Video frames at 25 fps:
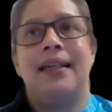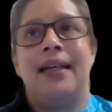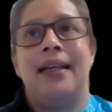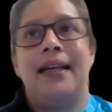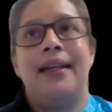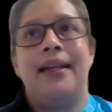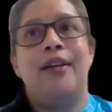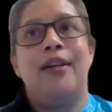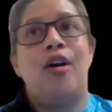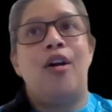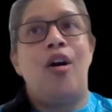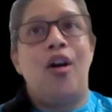
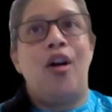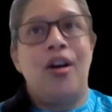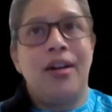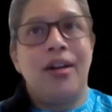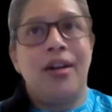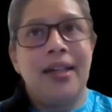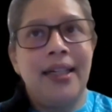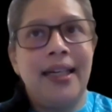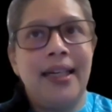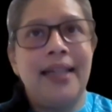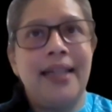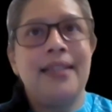an
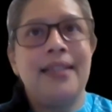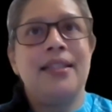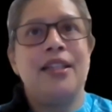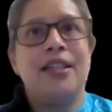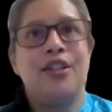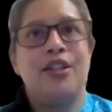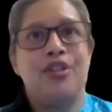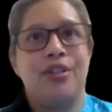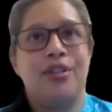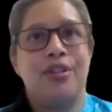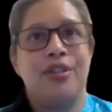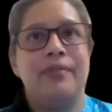
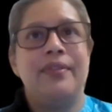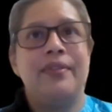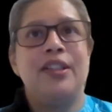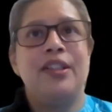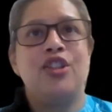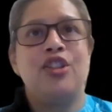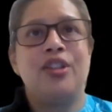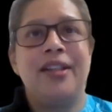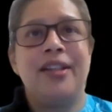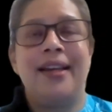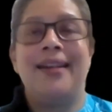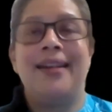organization
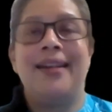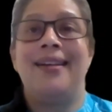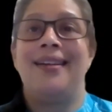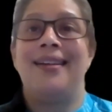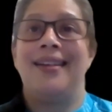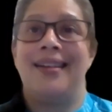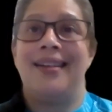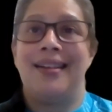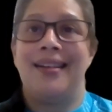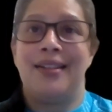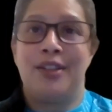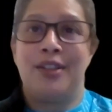which can
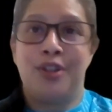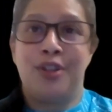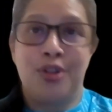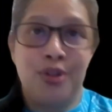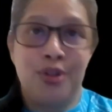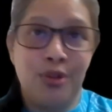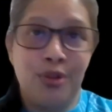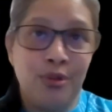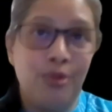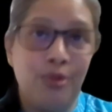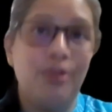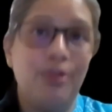
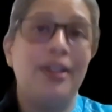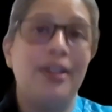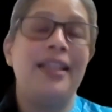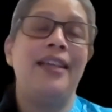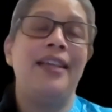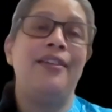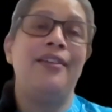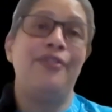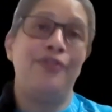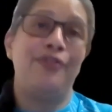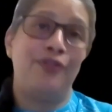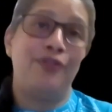
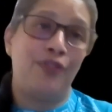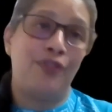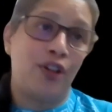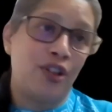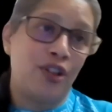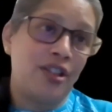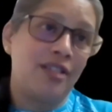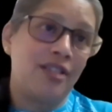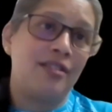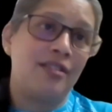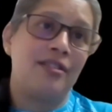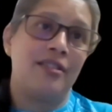truly
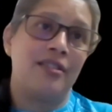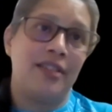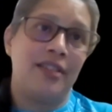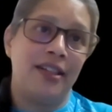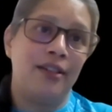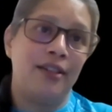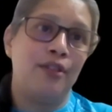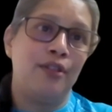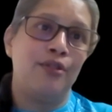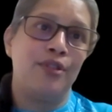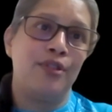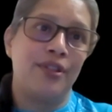foster
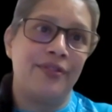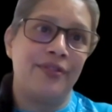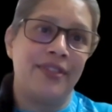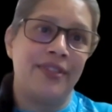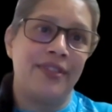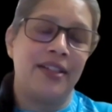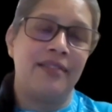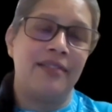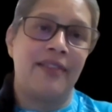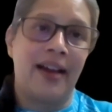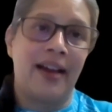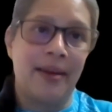inclusive
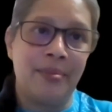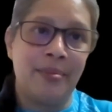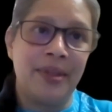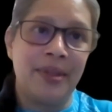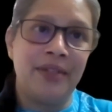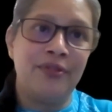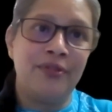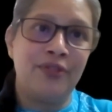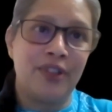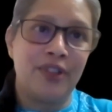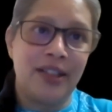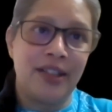
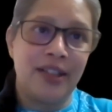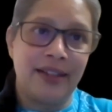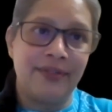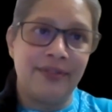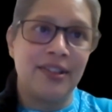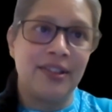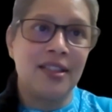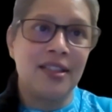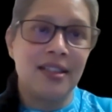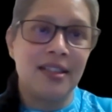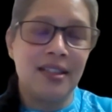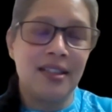environment for
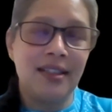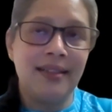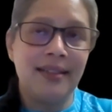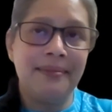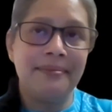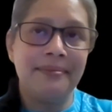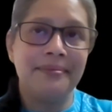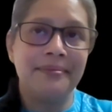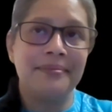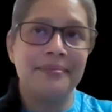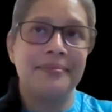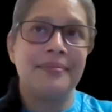diversity.
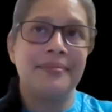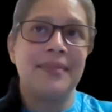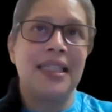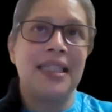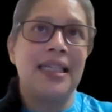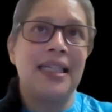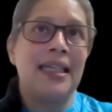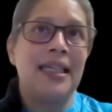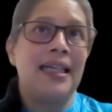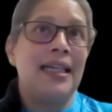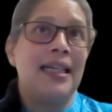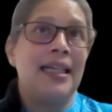
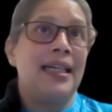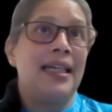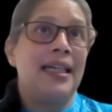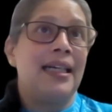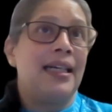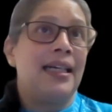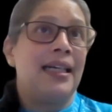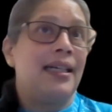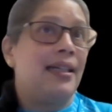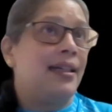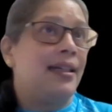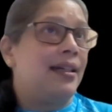
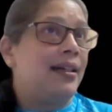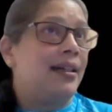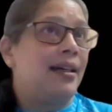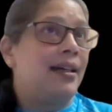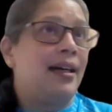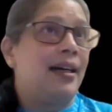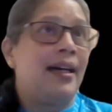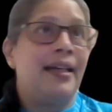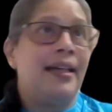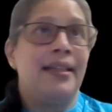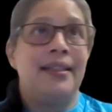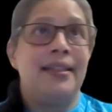
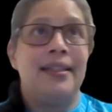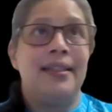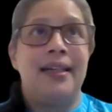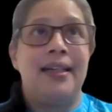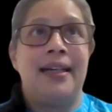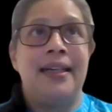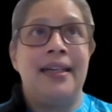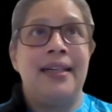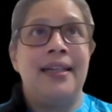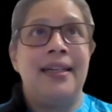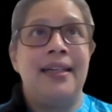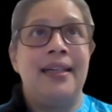I
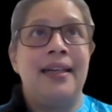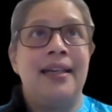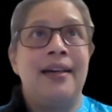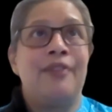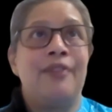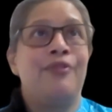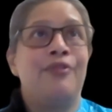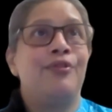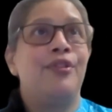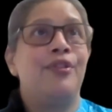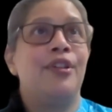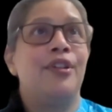
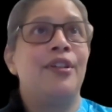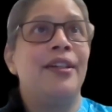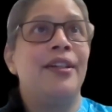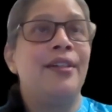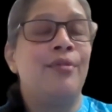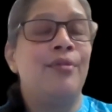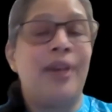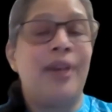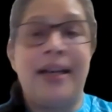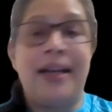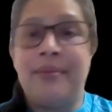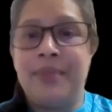love the
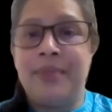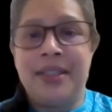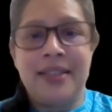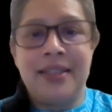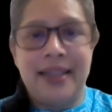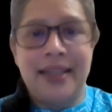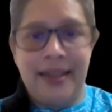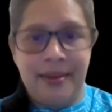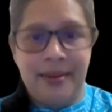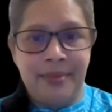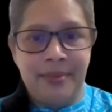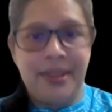environment
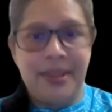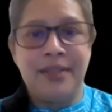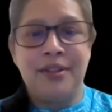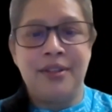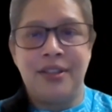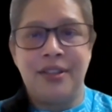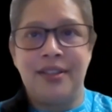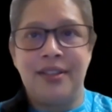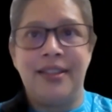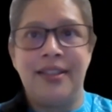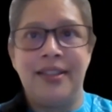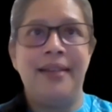I'm in
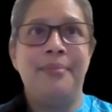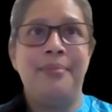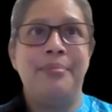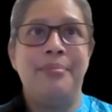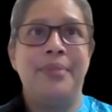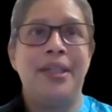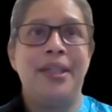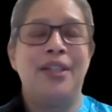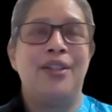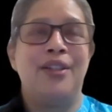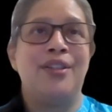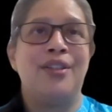today
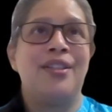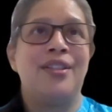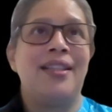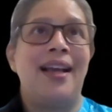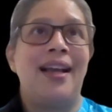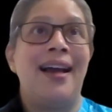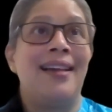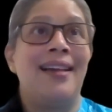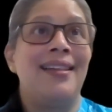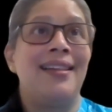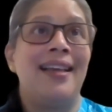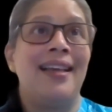because
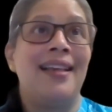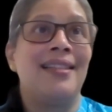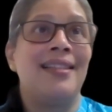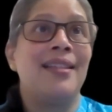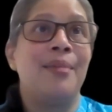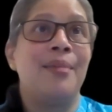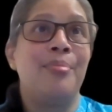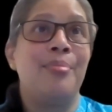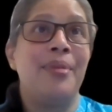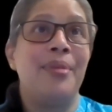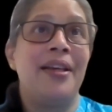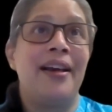at
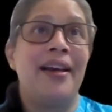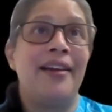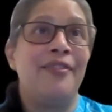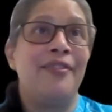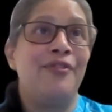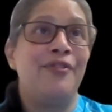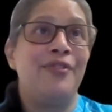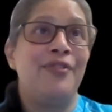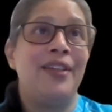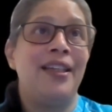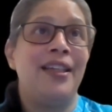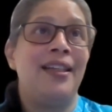SAP, I
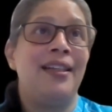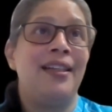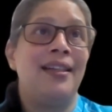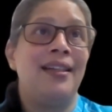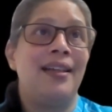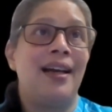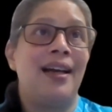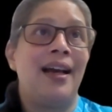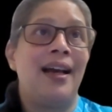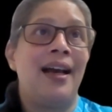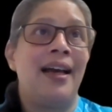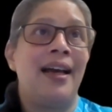
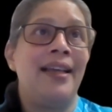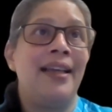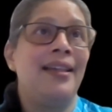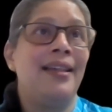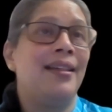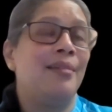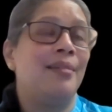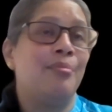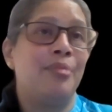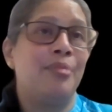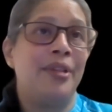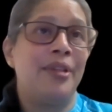feel I
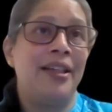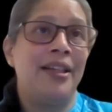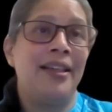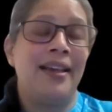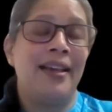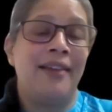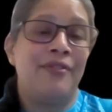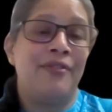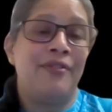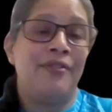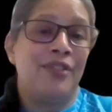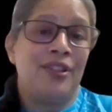can
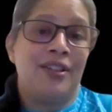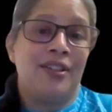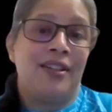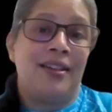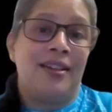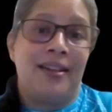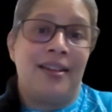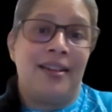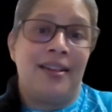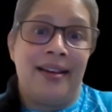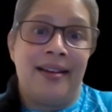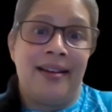bring
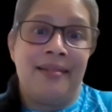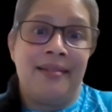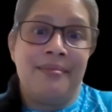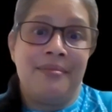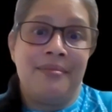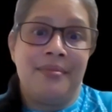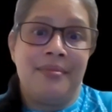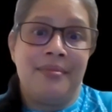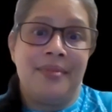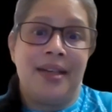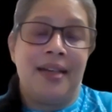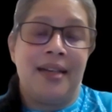everything I
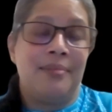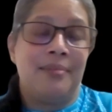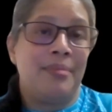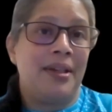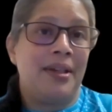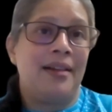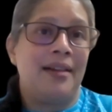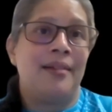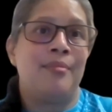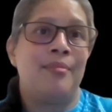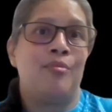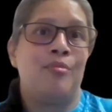am and
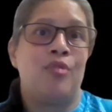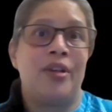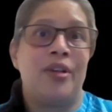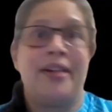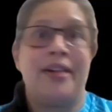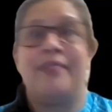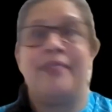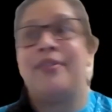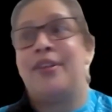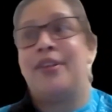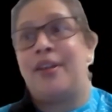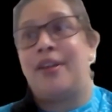become
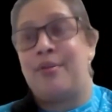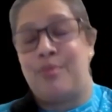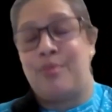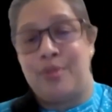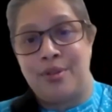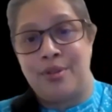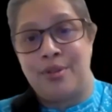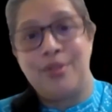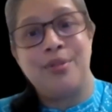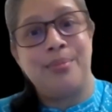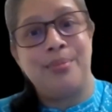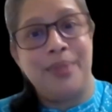whatever I
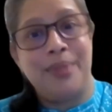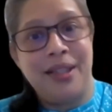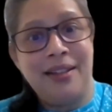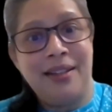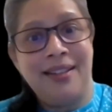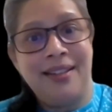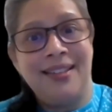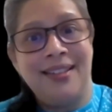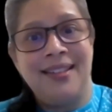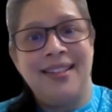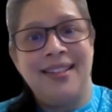want to be.